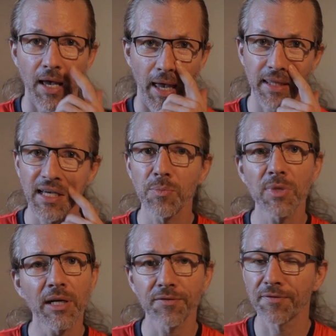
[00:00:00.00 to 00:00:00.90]
And I'm
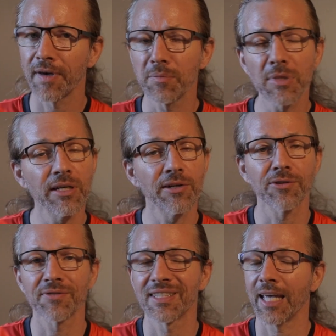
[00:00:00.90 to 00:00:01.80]
not
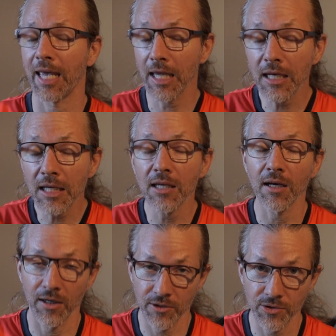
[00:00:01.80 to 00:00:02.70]
familiar with any
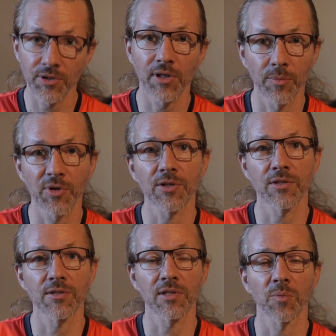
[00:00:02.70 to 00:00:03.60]
other camera
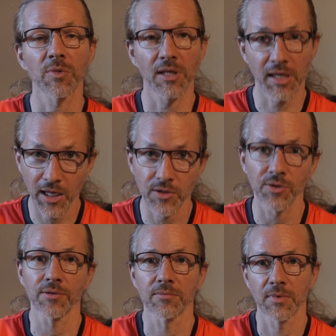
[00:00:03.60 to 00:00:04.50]
system than Canon.